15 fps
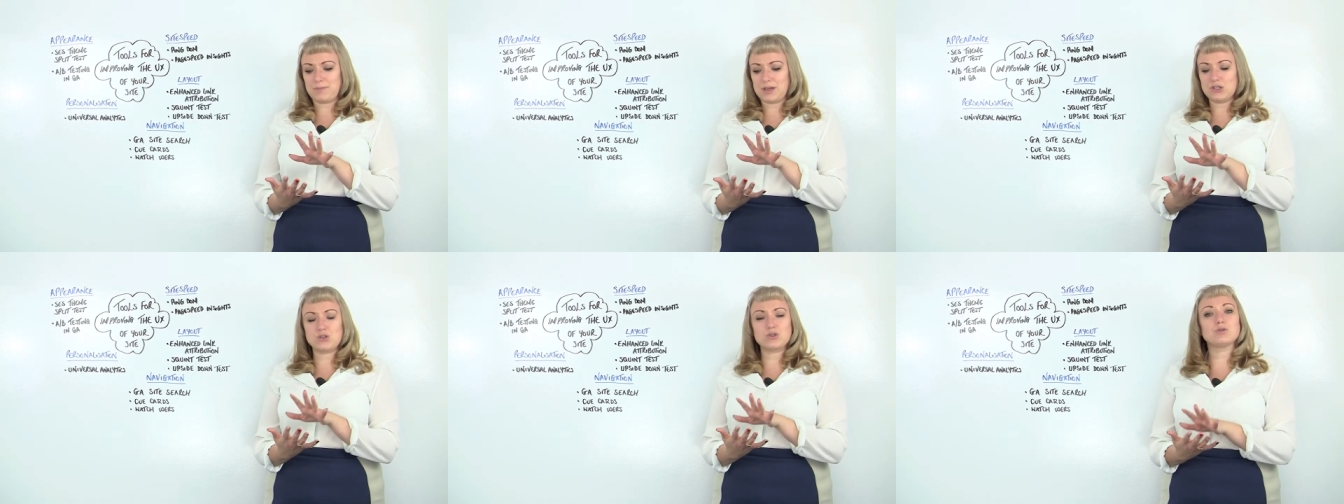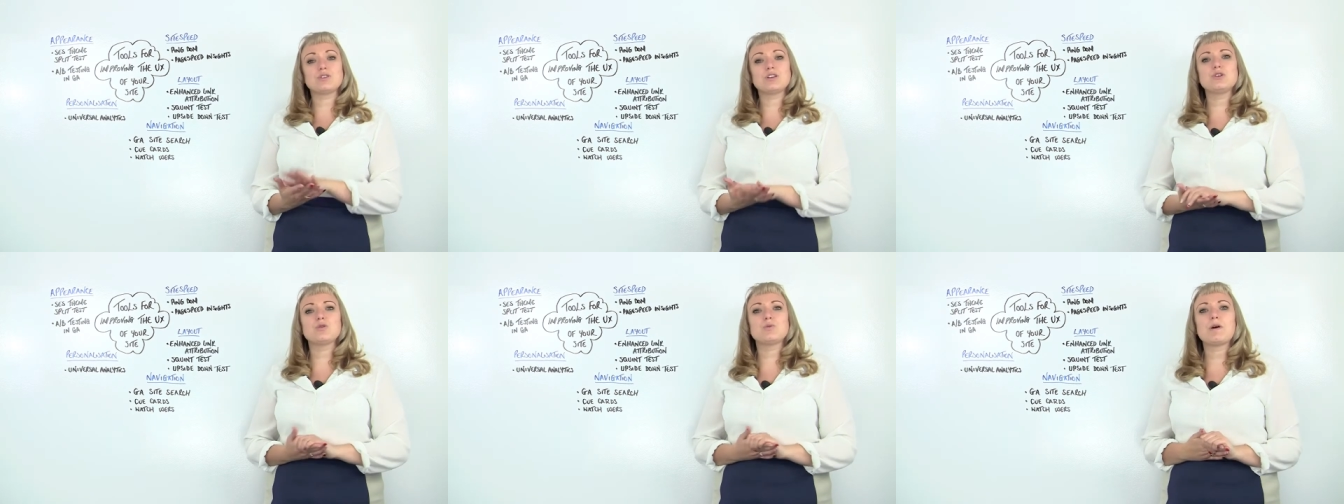ensure
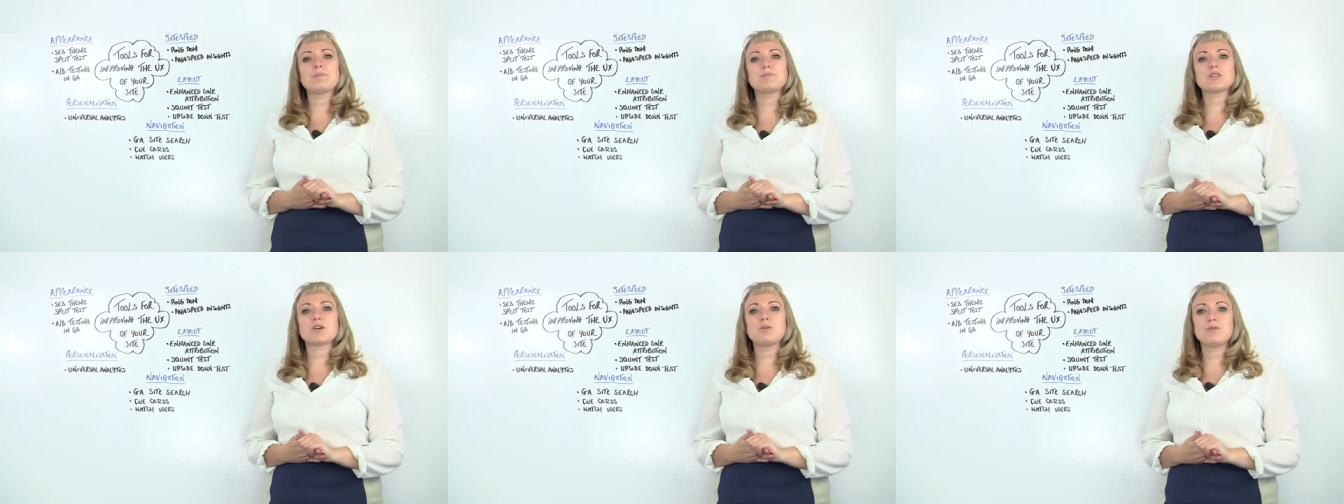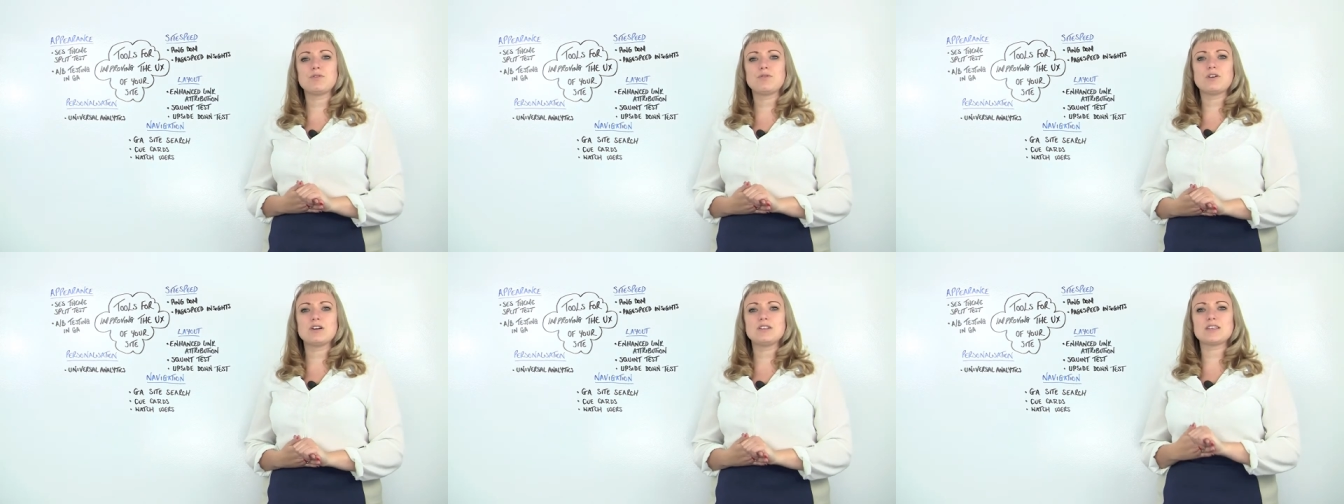that your website
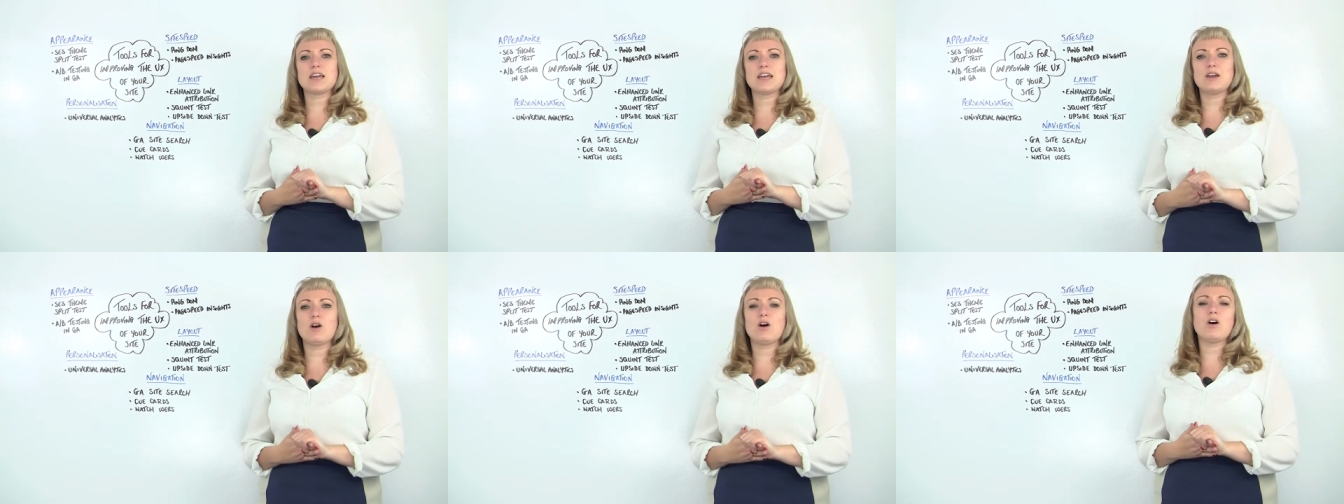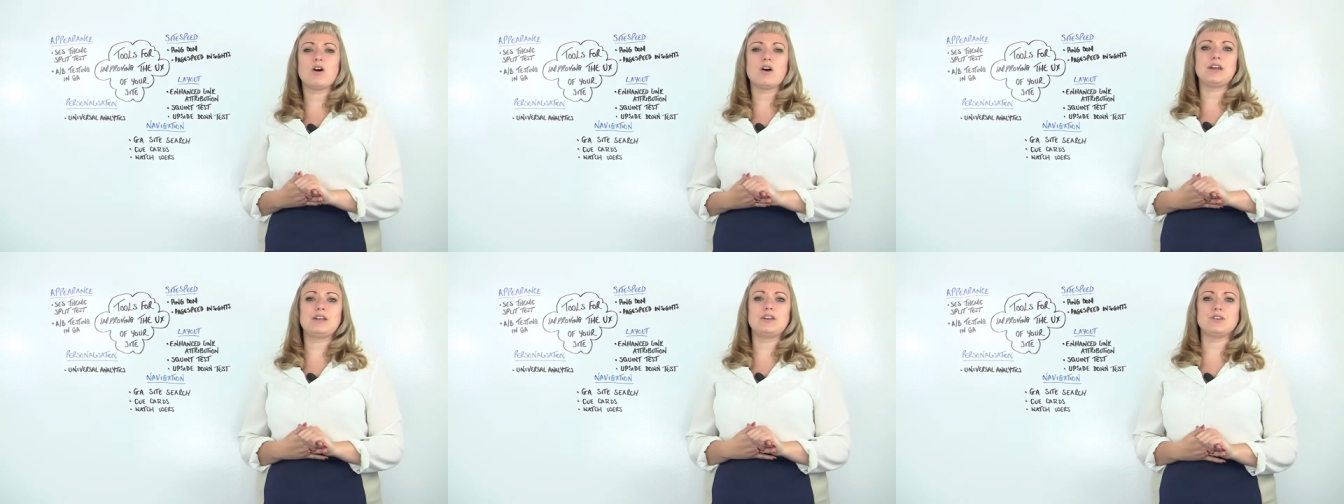provides a
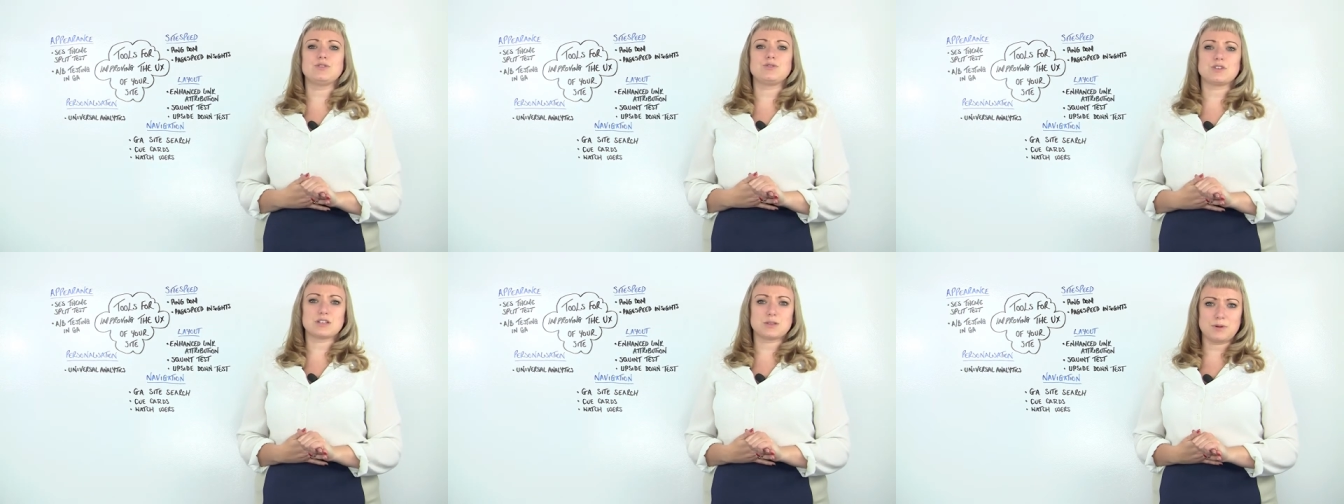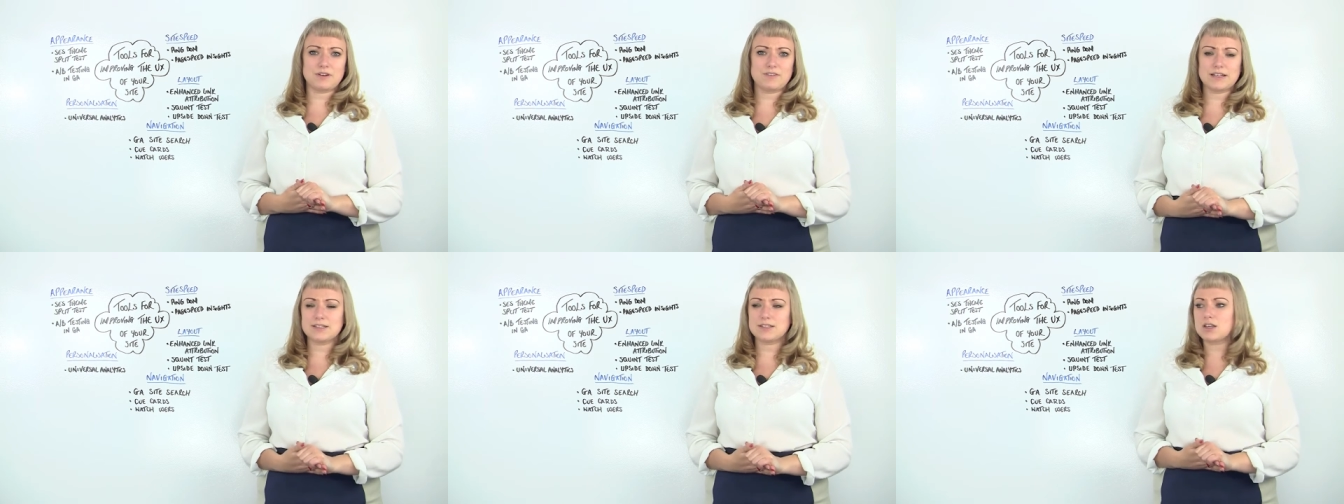high user
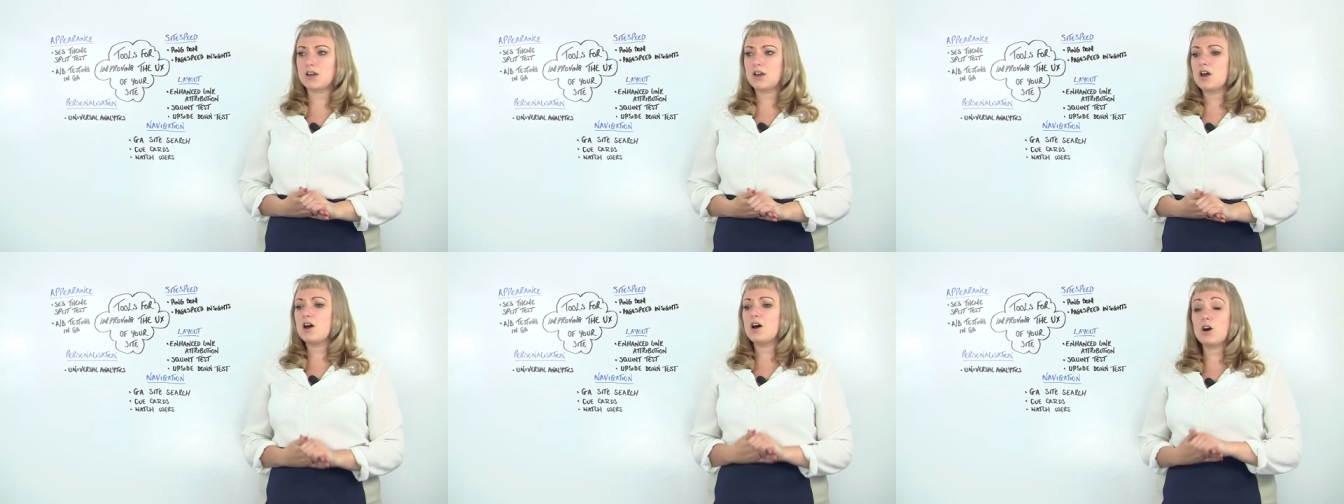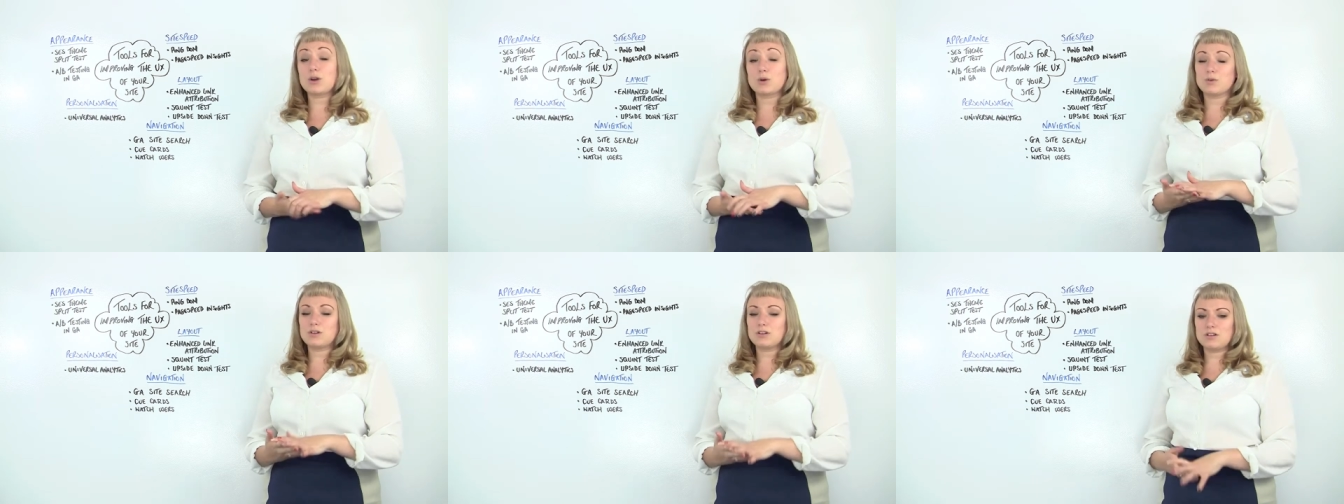experience, high
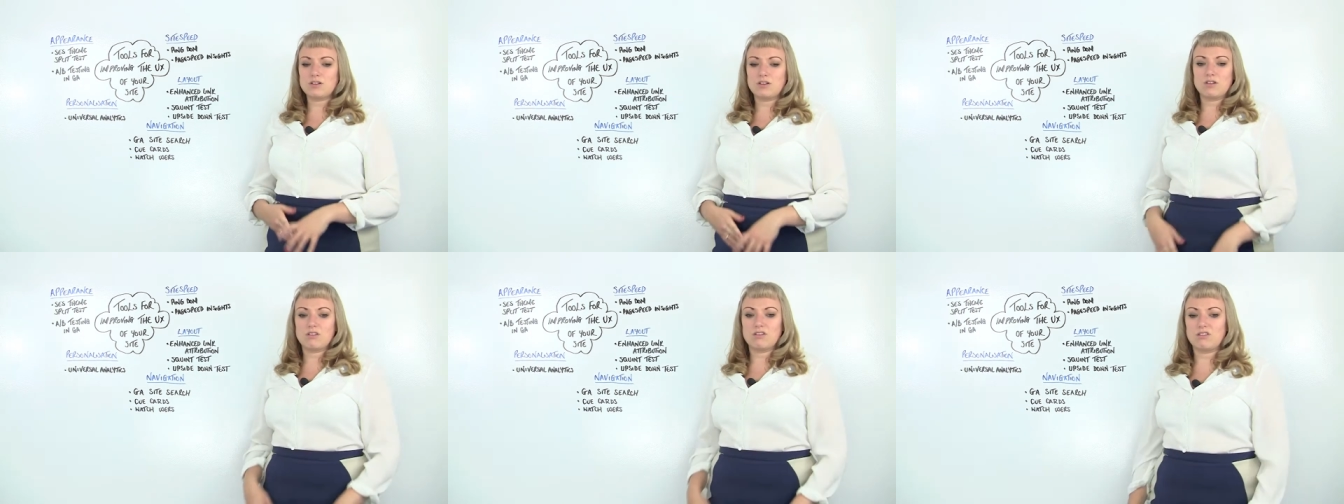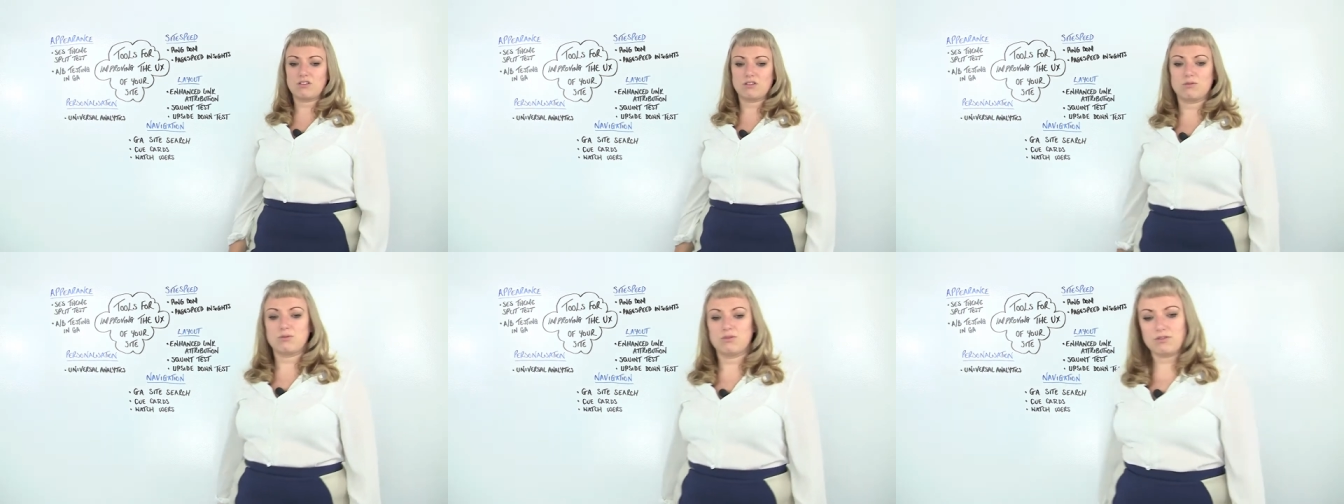quality.
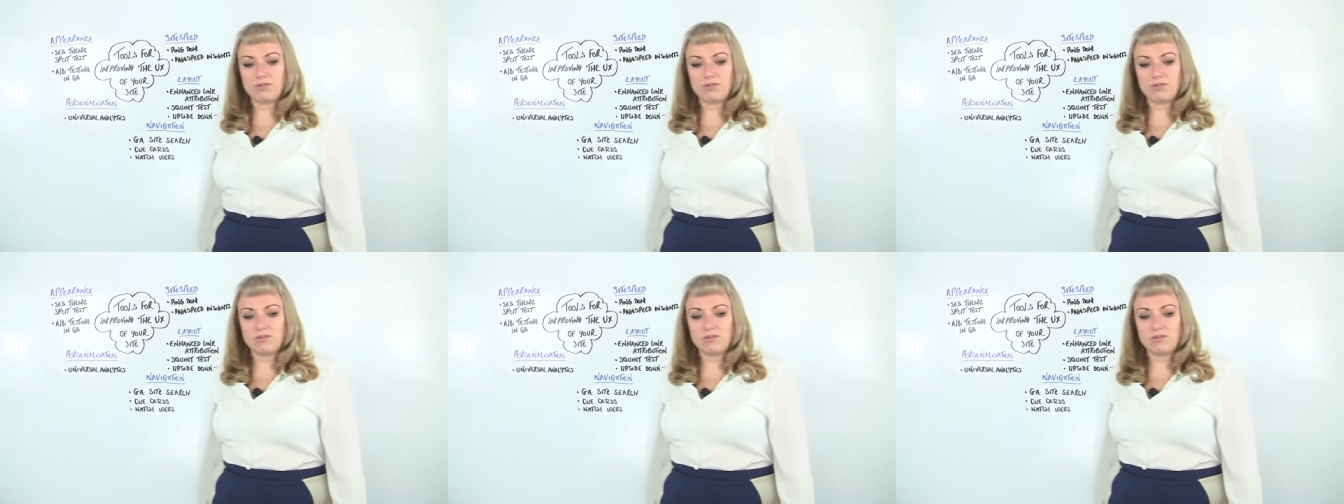Uh,